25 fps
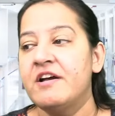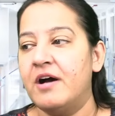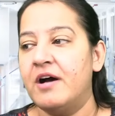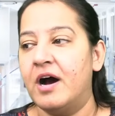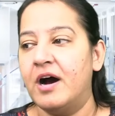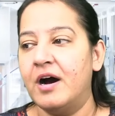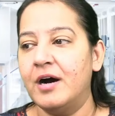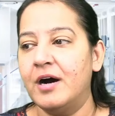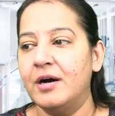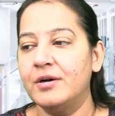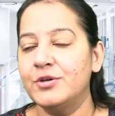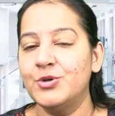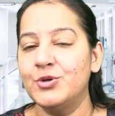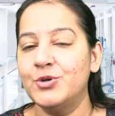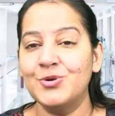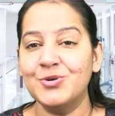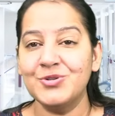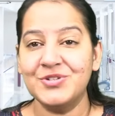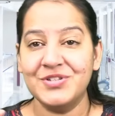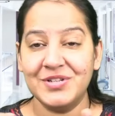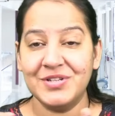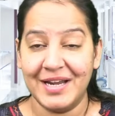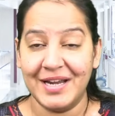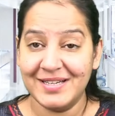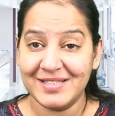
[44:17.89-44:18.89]

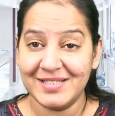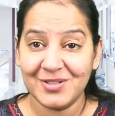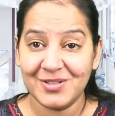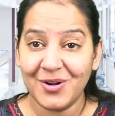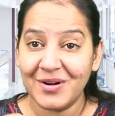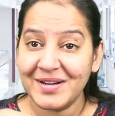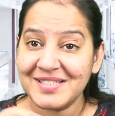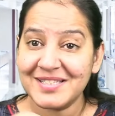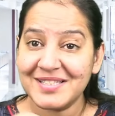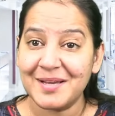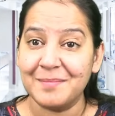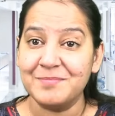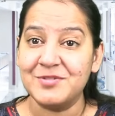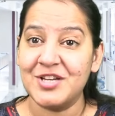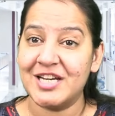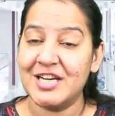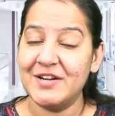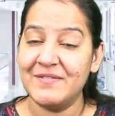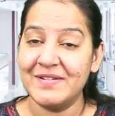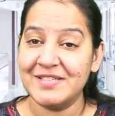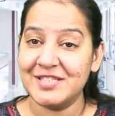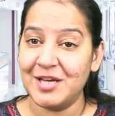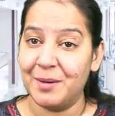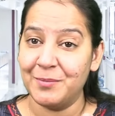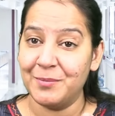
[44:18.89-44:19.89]
It's not a
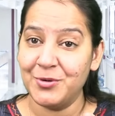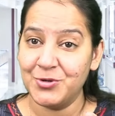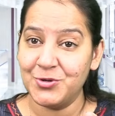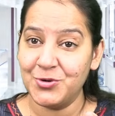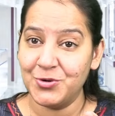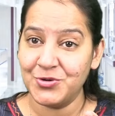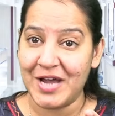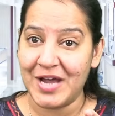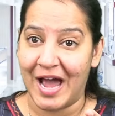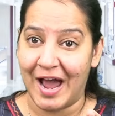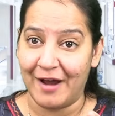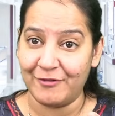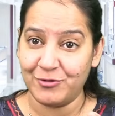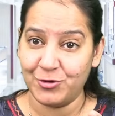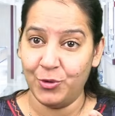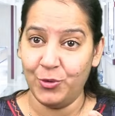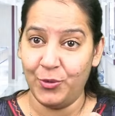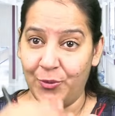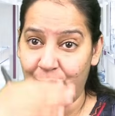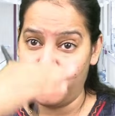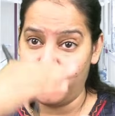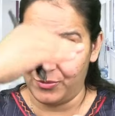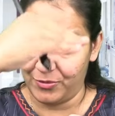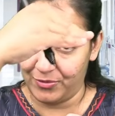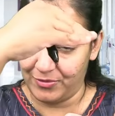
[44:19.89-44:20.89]
subjective exam. You don't have
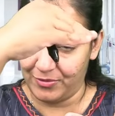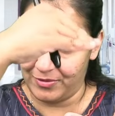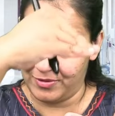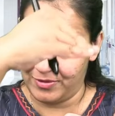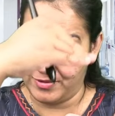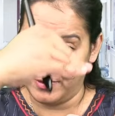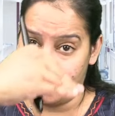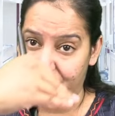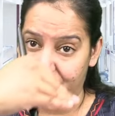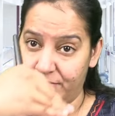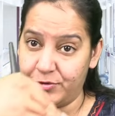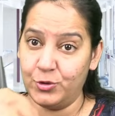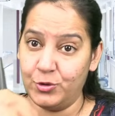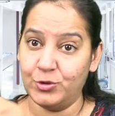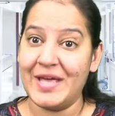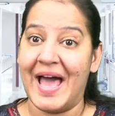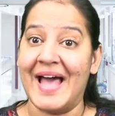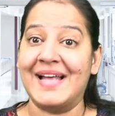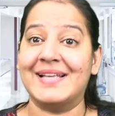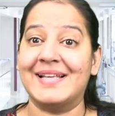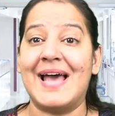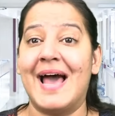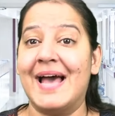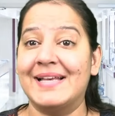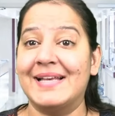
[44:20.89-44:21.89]
to do
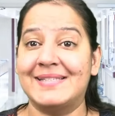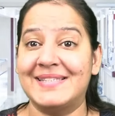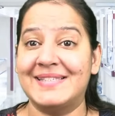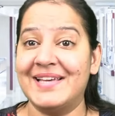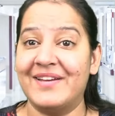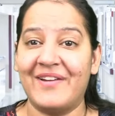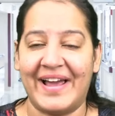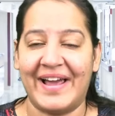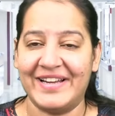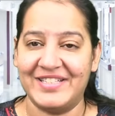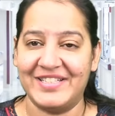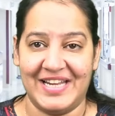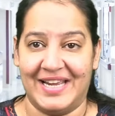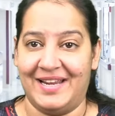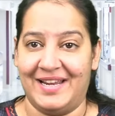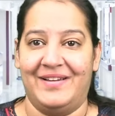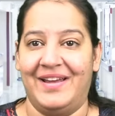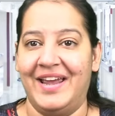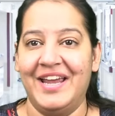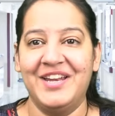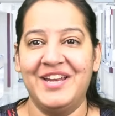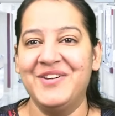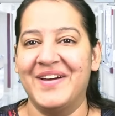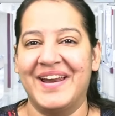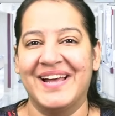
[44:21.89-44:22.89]
the essay writing
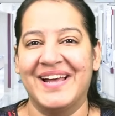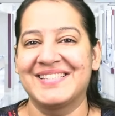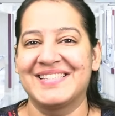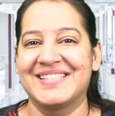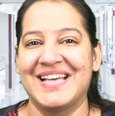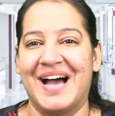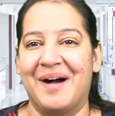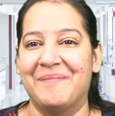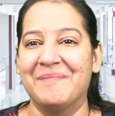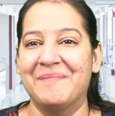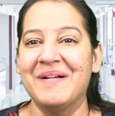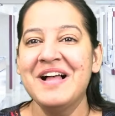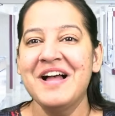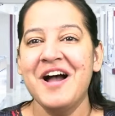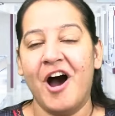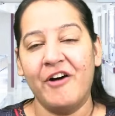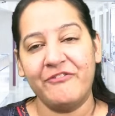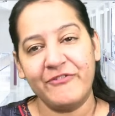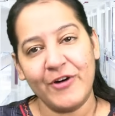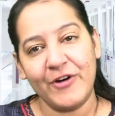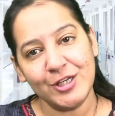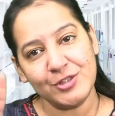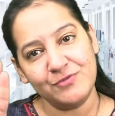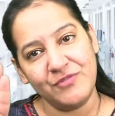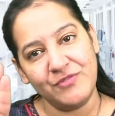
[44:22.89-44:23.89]
in your exam.
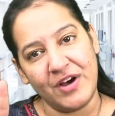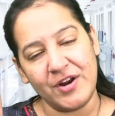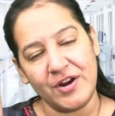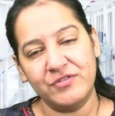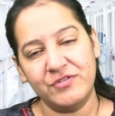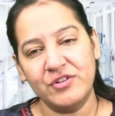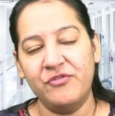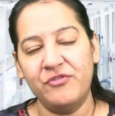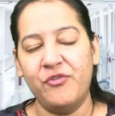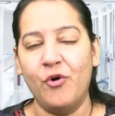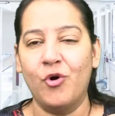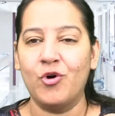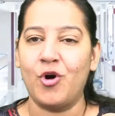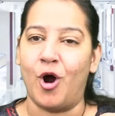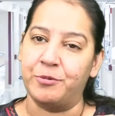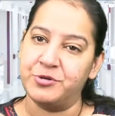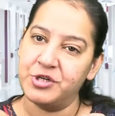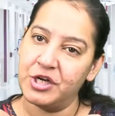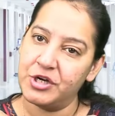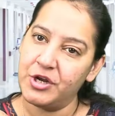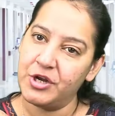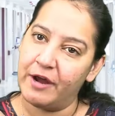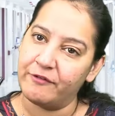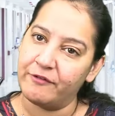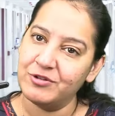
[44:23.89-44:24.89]
Of course, one of the 4
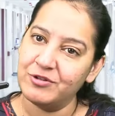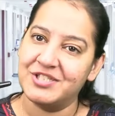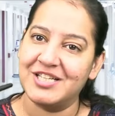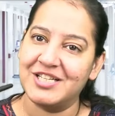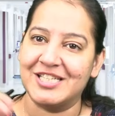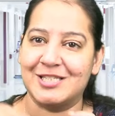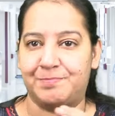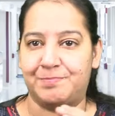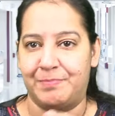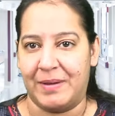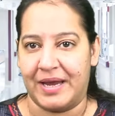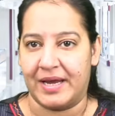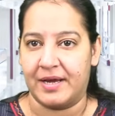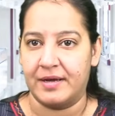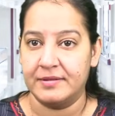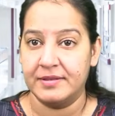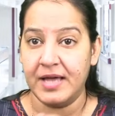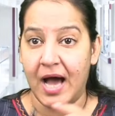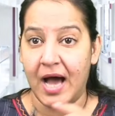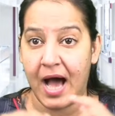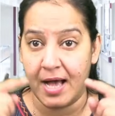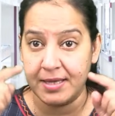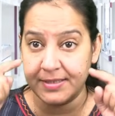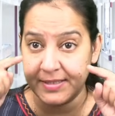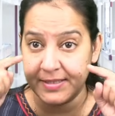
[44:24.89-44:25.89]
options you have to just pick.
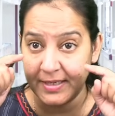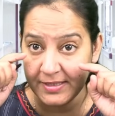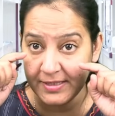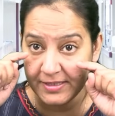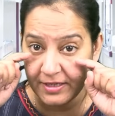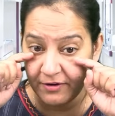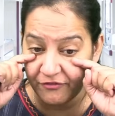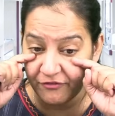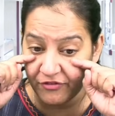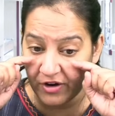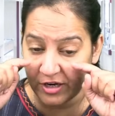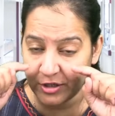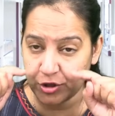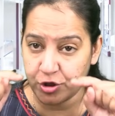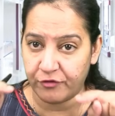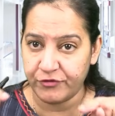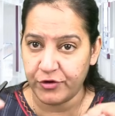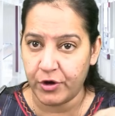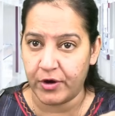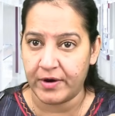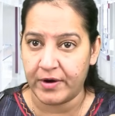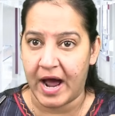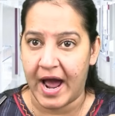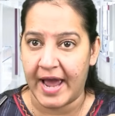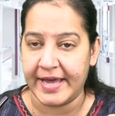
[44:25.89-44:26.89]
The answer is in front of
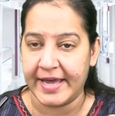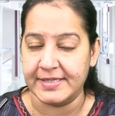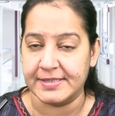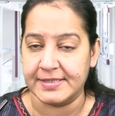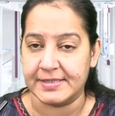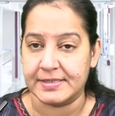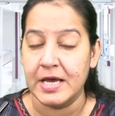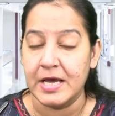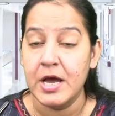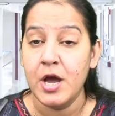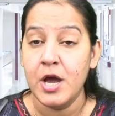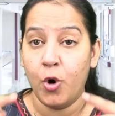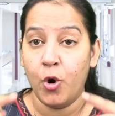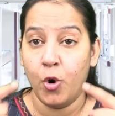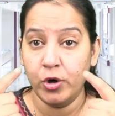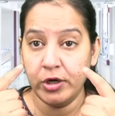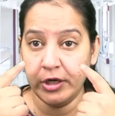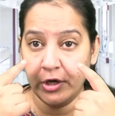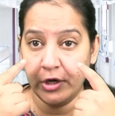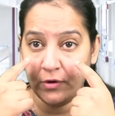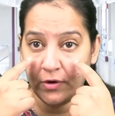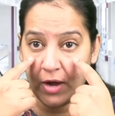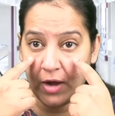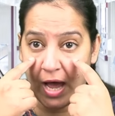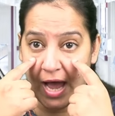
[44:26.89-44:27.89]
your eyes.
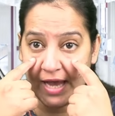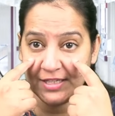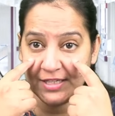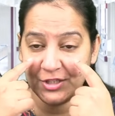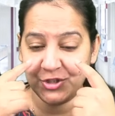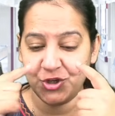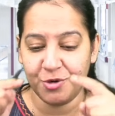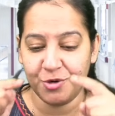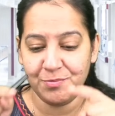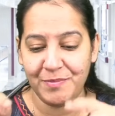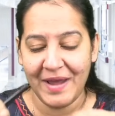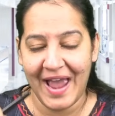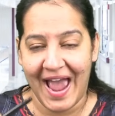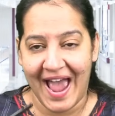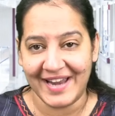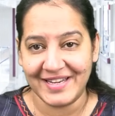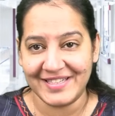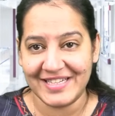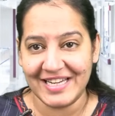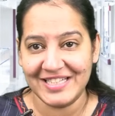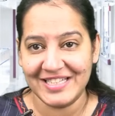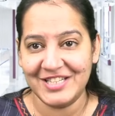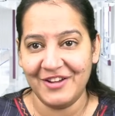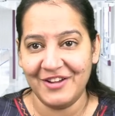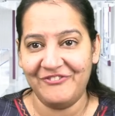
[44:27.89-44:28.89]
Only your eyes should be
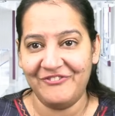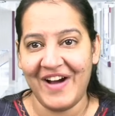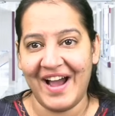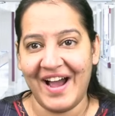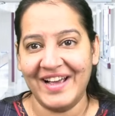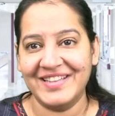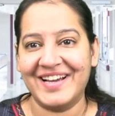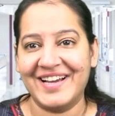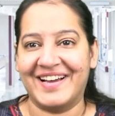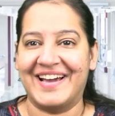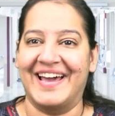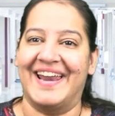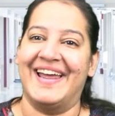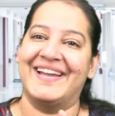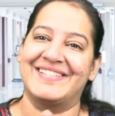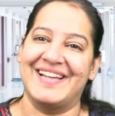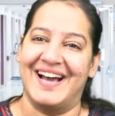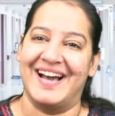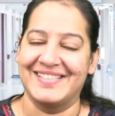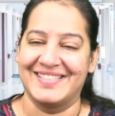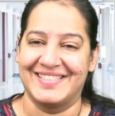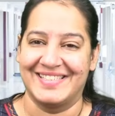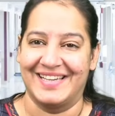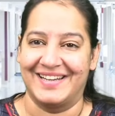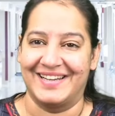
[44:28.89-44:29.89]
identify the correct
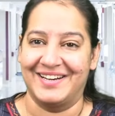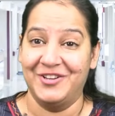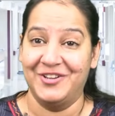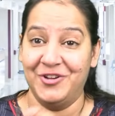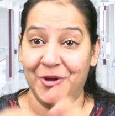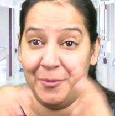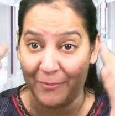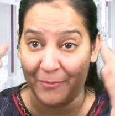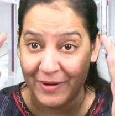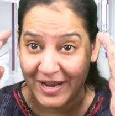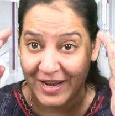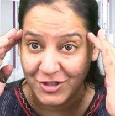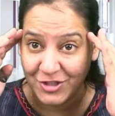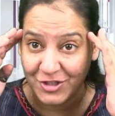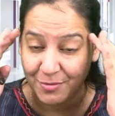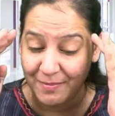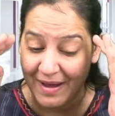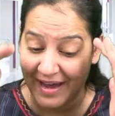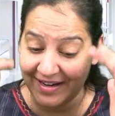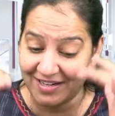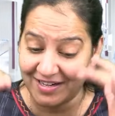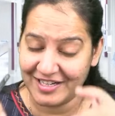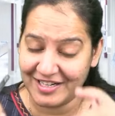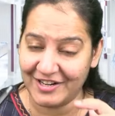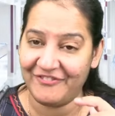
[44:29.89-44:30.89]
answer. Your brain should
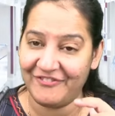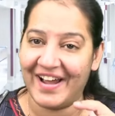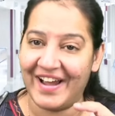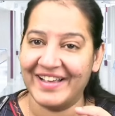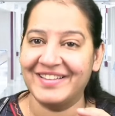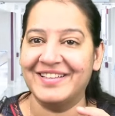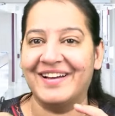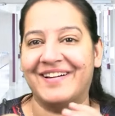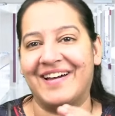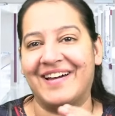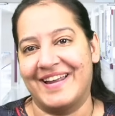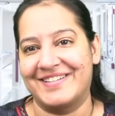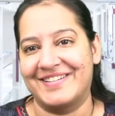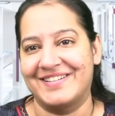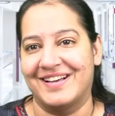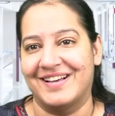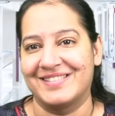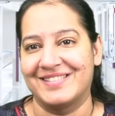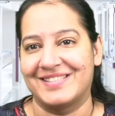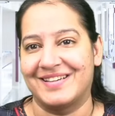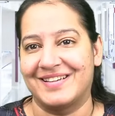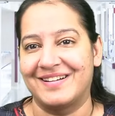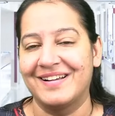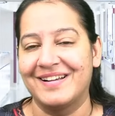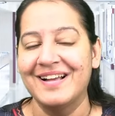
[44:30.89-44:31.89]
be identifying the correct
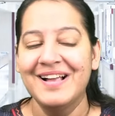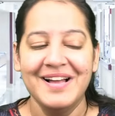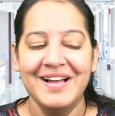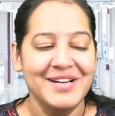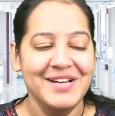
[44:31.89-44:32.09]
answer.